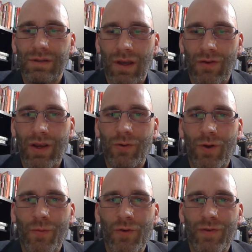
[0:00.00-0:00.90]
All right,
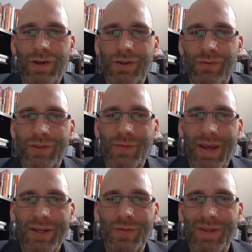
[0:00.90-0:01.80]
well, I'll move on to risk
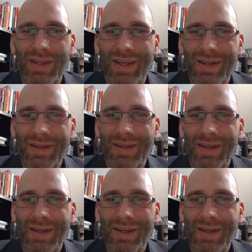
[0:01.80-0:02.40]
management then.